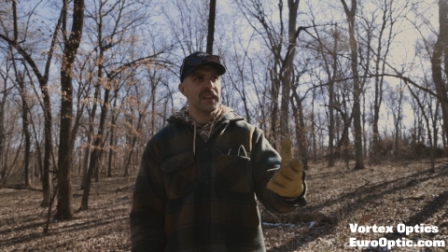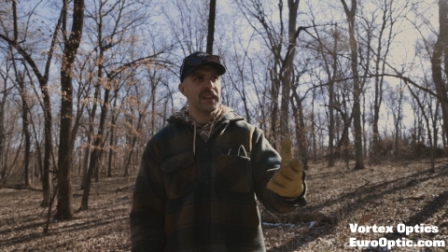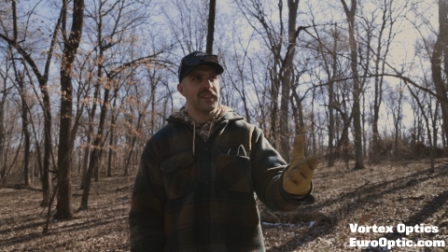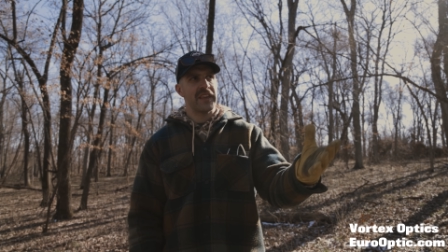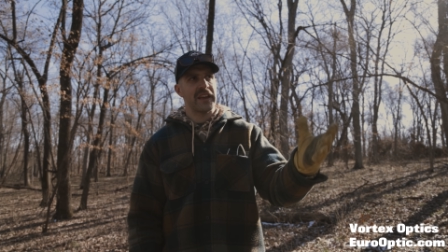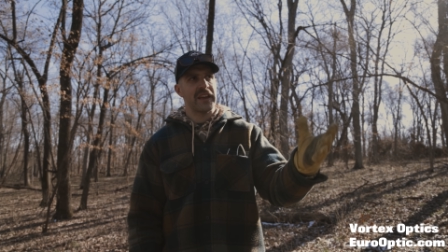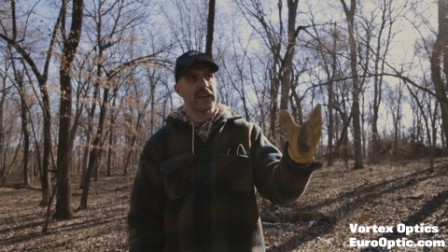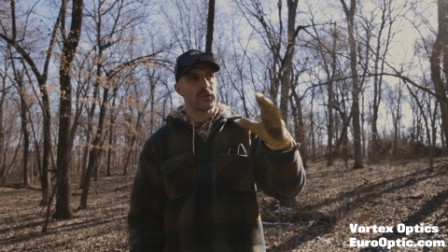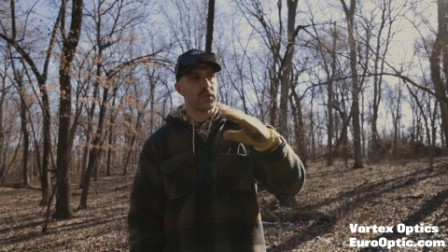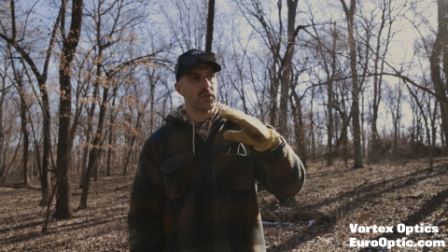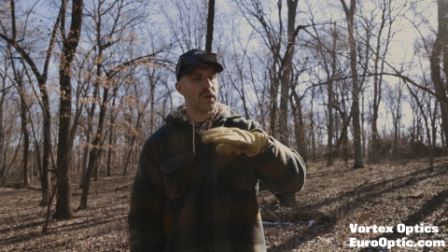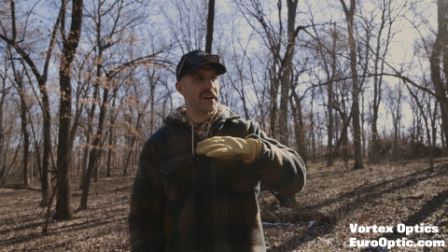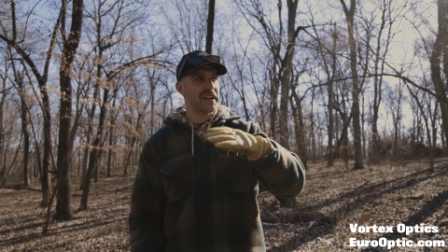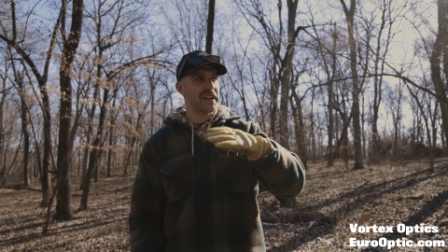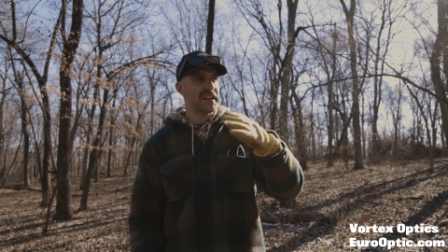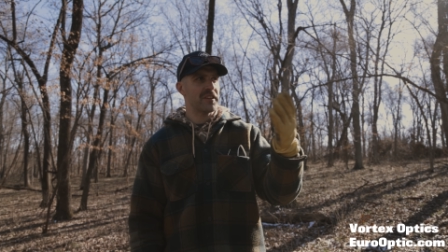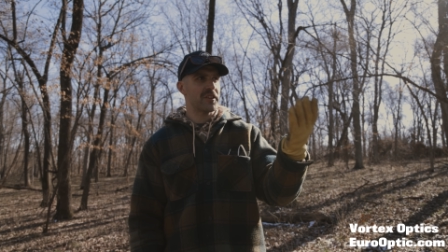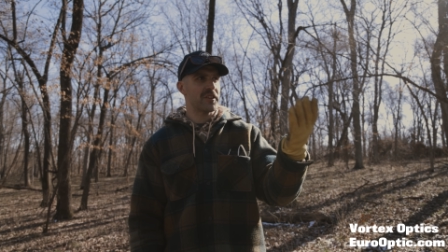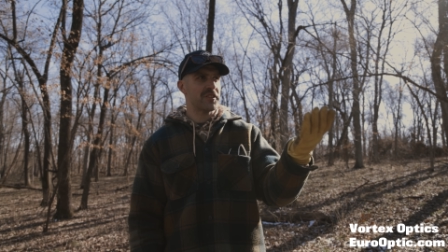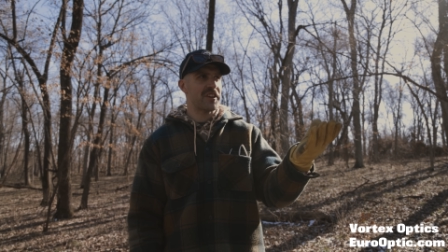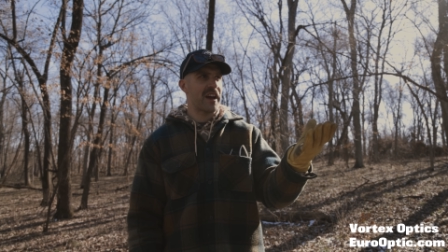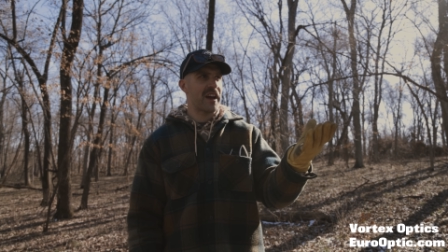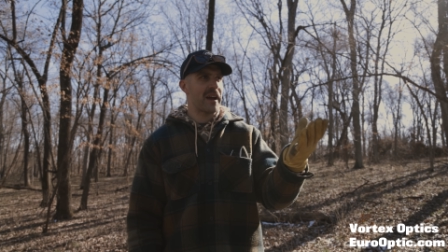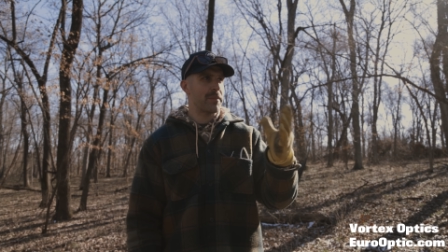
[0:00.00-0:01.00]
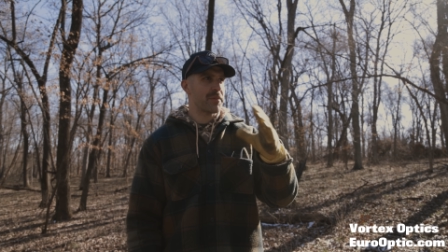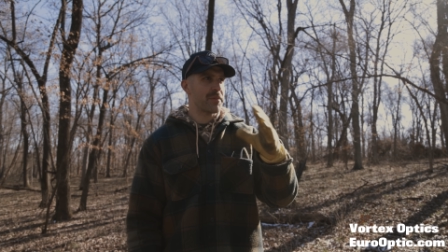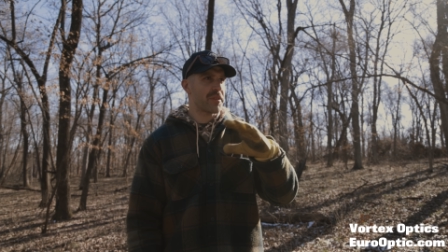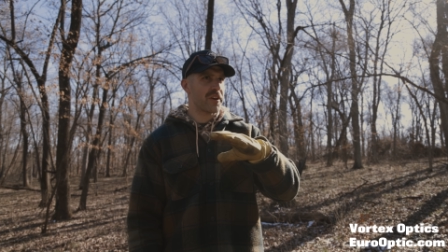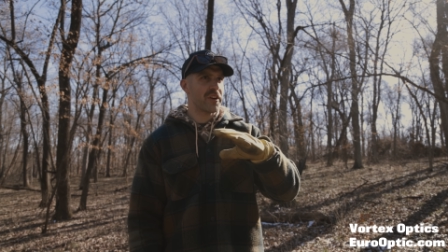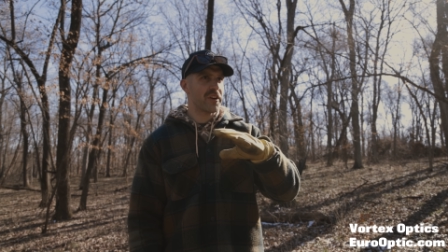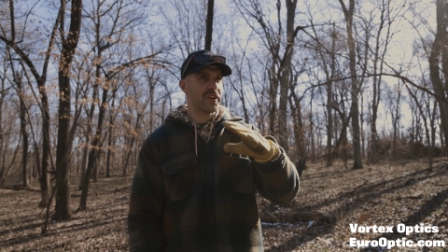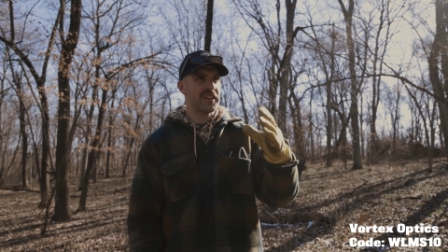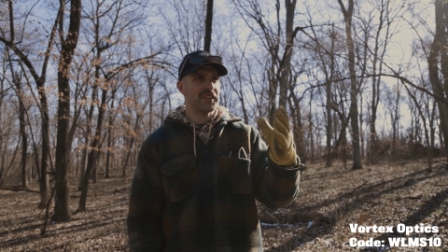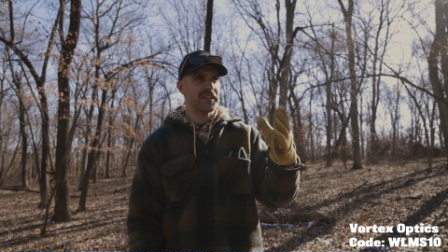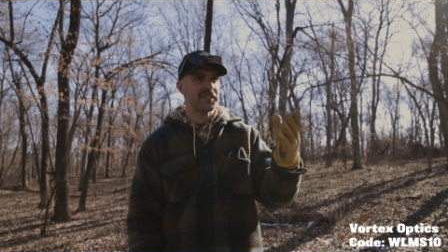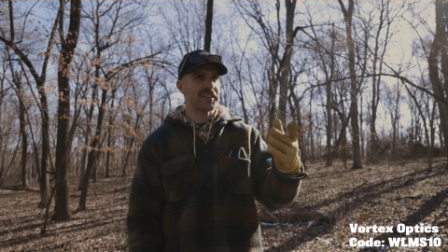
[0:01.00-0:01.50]
they could run either top
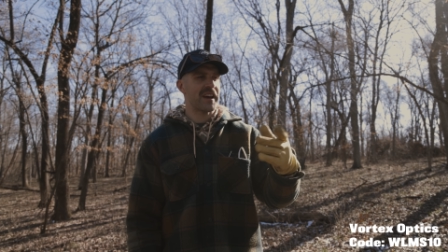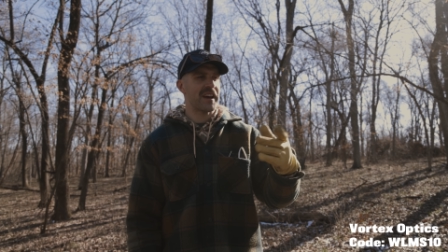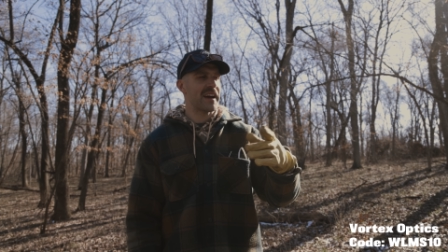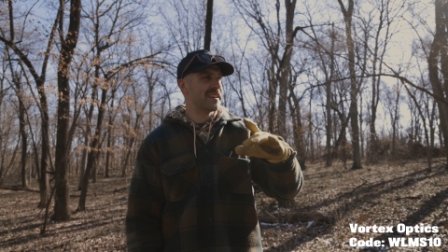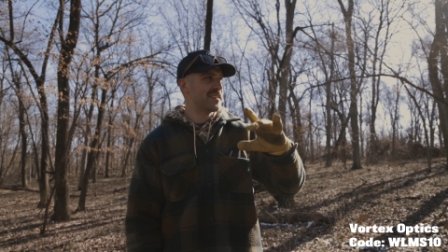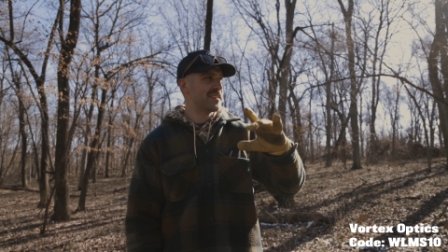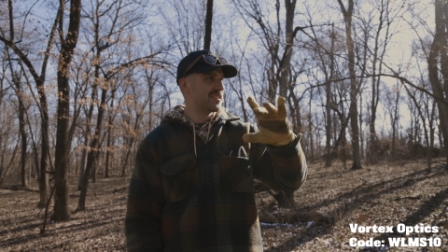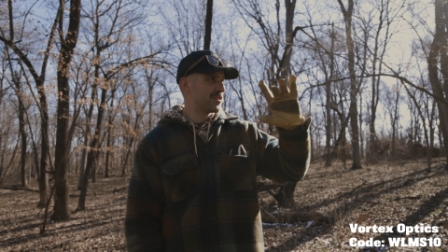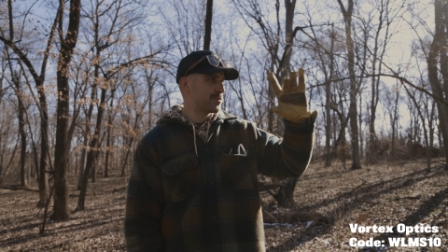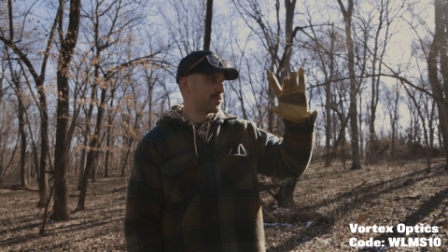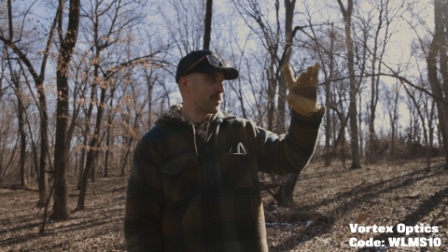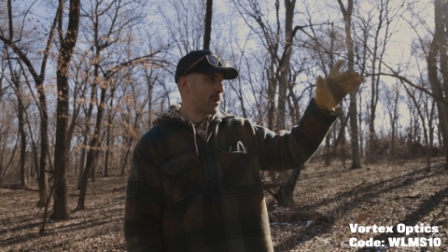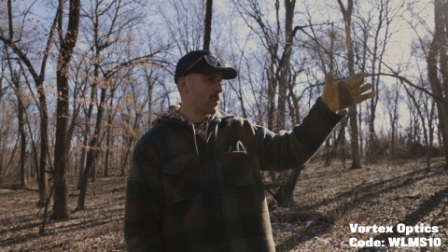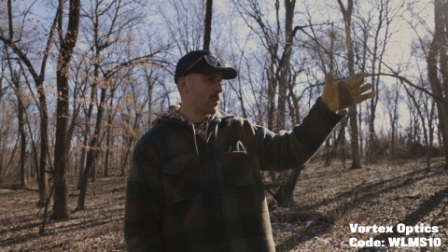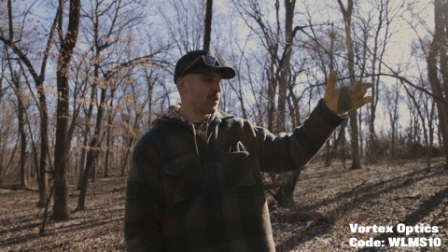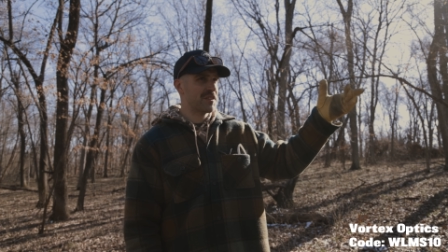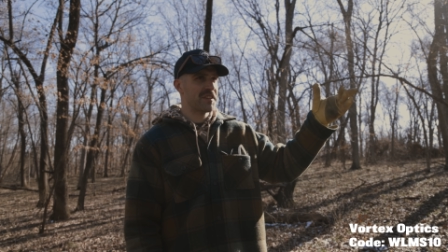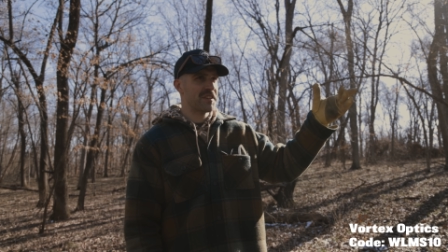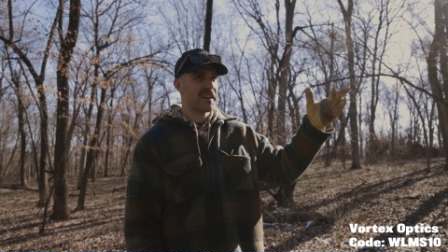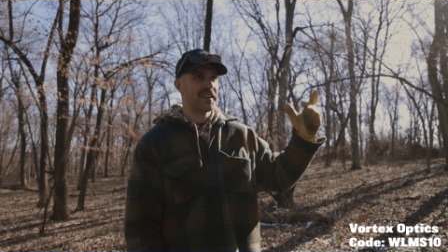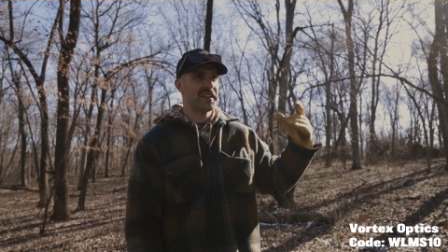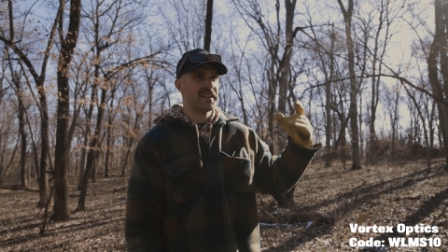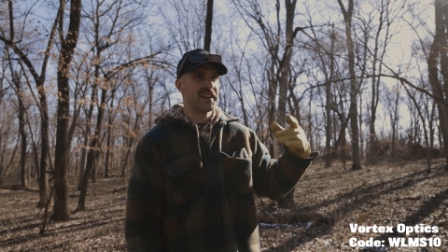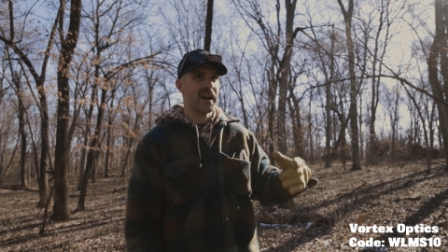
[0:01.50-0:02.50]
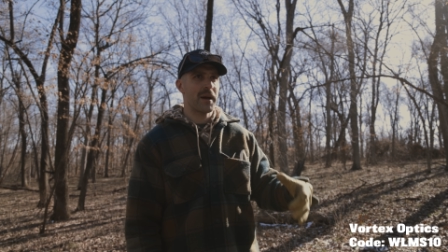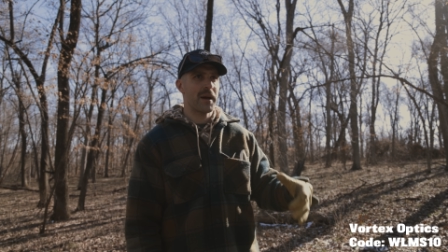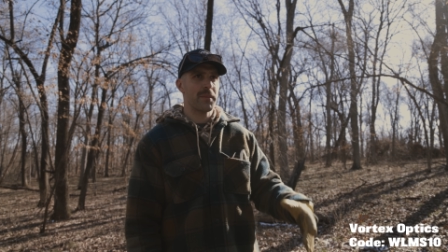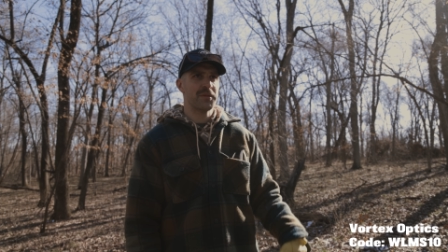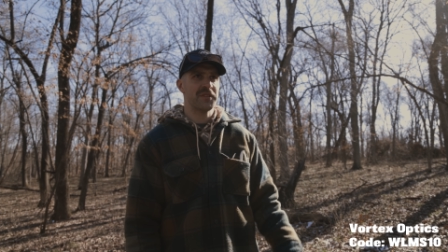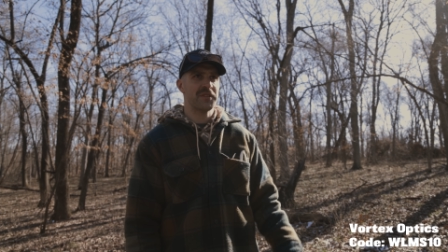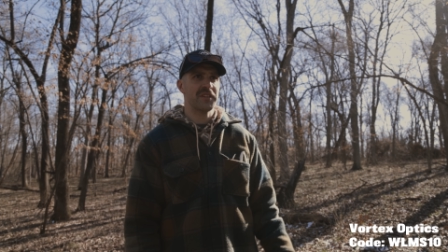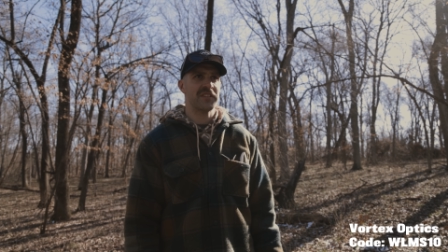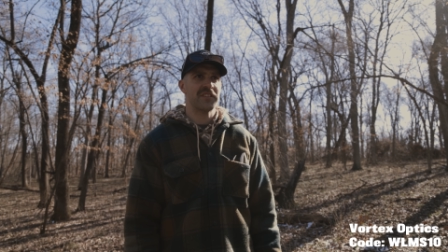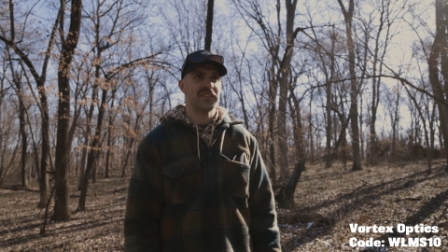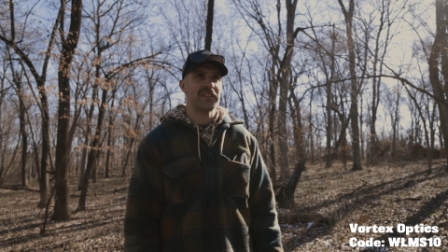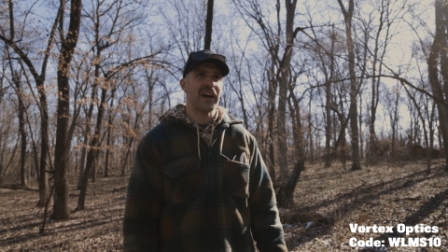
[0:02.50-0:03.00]
third of the side and smell what's on the
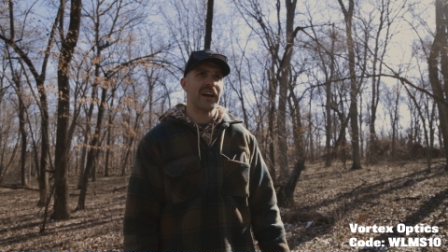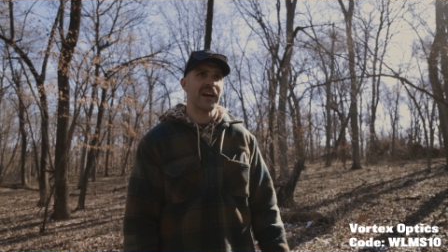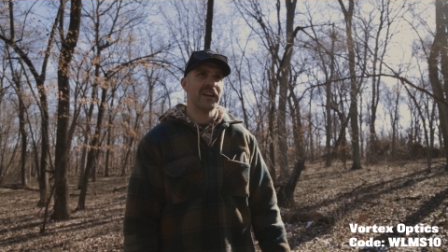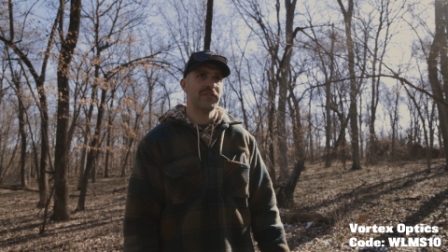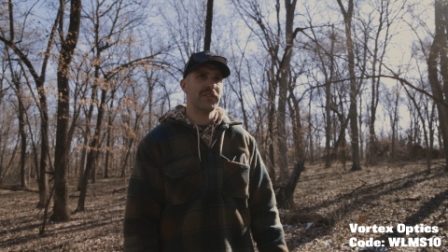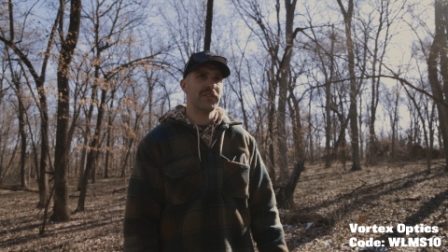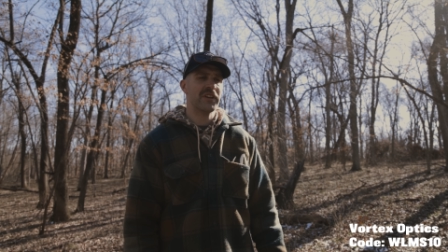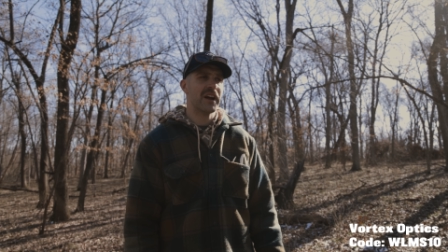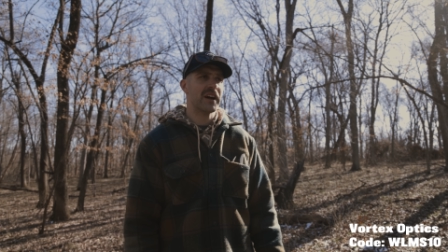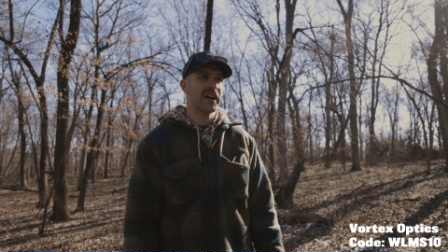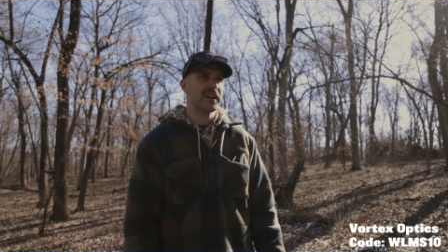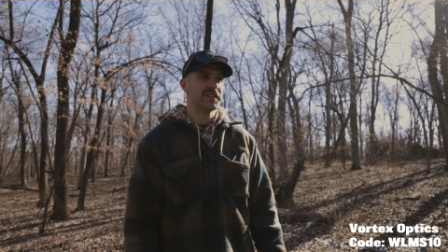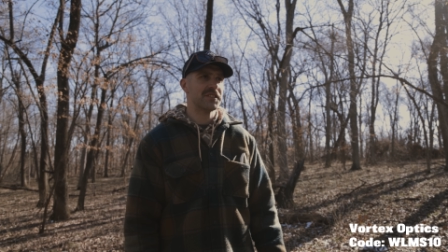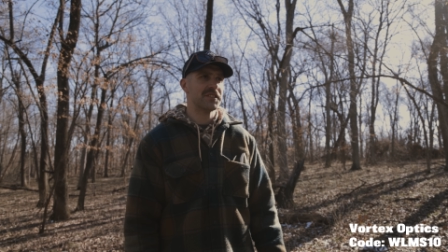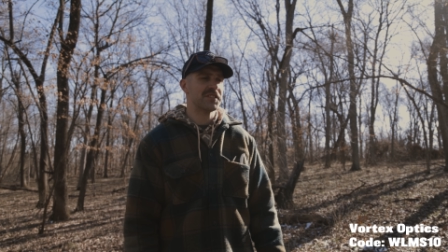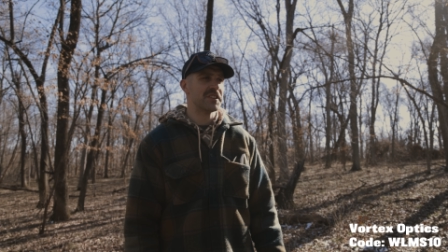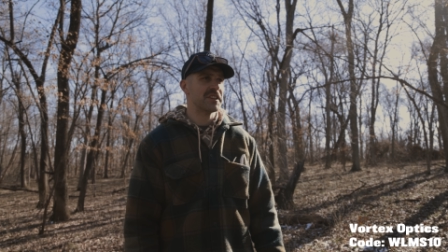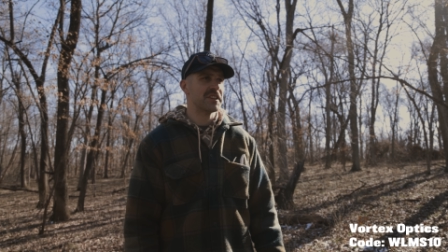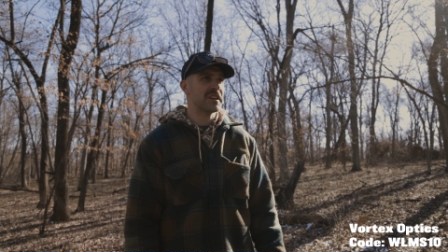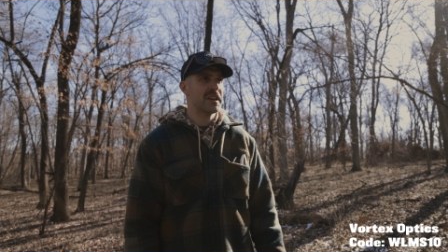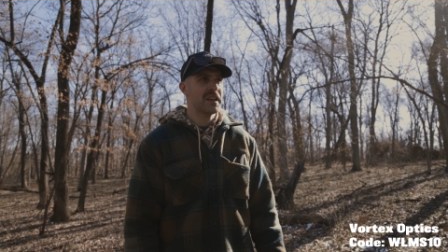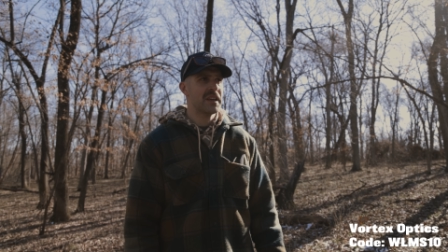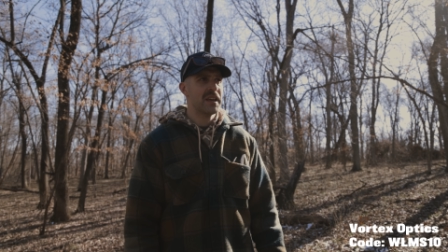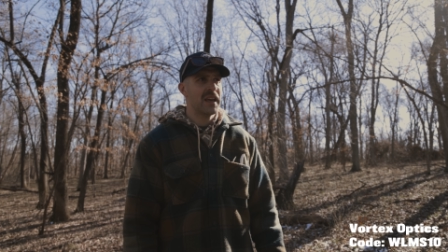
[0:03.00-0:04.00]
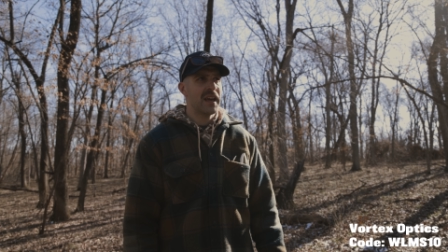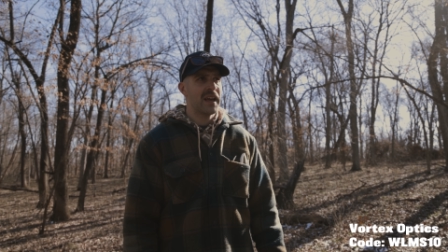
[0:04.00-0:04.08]
opposite side of it, honestly.